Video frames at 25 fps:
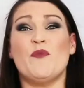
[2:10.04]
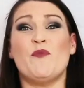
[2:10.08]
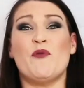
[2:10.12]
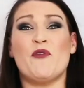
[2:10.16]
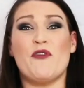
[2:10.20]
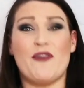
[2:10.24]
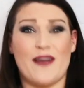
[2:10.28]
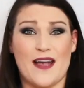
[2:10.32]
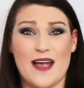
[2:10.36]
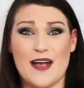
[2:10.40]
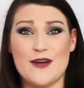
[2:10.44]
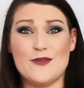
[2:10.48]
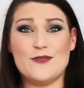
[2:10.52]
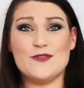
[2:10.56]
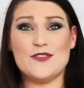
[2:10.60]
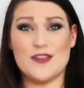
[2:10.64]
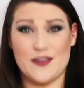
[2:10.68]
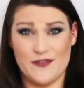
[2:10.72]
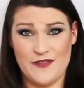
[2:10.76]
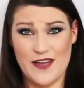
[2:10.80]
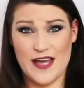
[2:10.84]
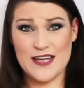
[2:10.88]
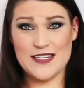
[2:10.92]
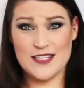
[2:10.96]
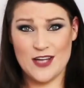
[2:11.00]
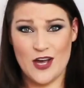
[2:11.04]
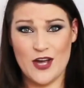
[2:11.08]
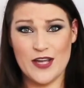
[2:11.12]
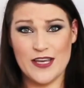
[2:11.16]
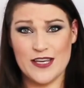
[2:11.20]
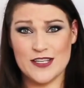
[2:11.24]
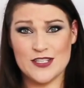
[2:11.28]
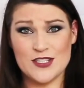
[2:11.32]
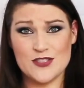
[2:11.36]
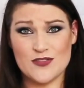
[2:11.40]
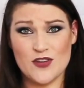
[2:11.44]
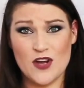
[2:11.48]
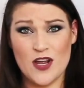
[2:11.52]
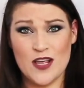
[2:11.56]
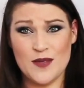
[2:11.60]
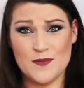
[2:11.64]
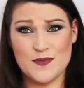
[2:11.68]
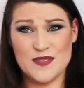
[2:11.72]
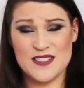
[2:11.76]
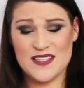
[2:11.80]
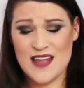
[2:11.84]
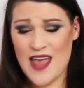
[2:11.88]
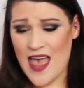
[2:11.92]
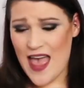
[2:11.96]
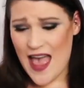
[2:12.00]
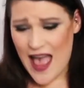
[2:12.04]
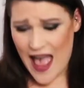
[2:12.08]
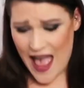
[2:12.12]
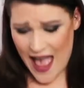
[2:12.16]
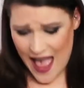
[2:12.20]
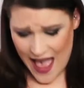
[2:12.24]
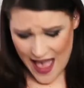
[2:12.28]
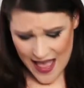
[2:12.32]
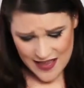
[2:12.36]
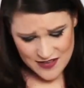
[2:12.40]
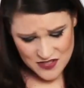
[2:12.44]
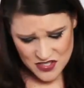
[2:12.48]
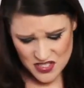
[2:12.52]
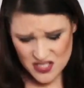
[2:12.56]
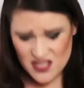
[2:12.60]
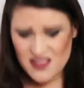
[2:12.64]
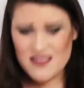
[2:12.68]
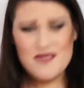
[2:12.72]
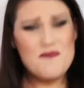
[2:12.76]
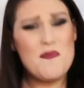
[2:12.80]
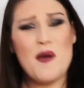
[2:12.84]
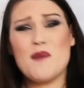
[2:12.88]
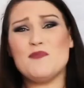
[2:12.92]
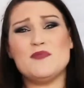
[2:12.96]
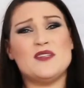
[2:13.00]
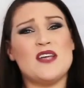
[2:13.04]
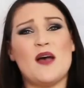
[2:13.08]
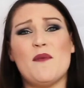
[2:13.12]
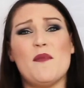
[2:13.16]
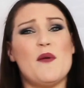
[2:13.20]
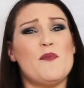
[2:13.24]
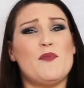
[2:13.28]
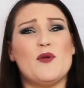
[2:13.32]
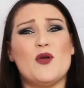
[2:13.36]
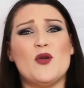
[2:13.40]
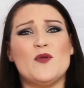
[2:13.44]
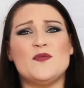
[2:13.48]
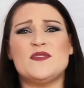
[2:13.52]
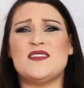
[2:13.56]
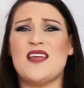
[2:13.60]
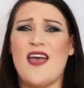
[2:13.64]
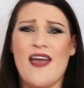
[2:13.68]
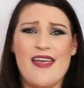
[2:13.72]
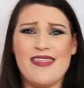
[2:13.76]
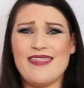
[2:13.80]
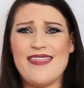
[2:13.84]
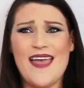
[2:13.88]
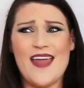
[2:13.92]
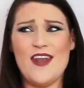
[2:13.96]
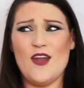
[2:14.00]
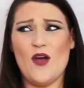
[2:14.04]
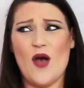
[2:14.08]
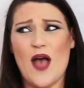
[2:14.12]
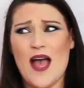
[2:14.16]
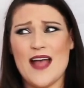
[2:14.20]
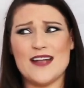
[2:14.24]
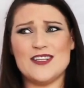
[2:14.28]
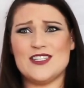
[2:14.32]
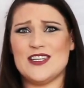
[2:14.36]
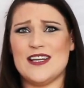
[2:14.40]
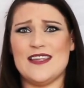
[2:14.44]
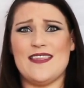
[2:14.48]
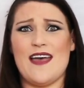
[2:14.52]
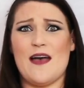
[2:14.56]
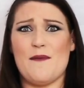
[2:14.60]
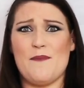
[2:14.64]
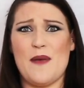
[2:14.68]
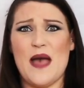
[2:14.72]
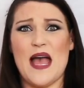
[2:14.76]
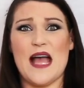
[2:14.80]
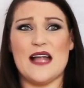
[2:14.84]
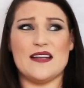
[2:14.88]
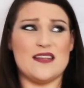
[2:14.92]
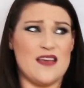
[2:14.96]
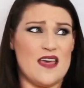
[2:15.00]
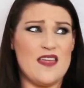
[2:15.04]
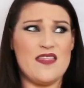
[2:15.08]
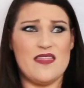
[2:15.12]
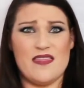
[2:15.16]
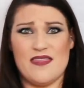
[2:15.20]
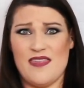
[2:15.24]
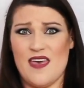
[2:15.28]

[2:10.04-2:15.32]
We're proud of our tiger stripes and the mum tummer boobs. They're not actually that bad.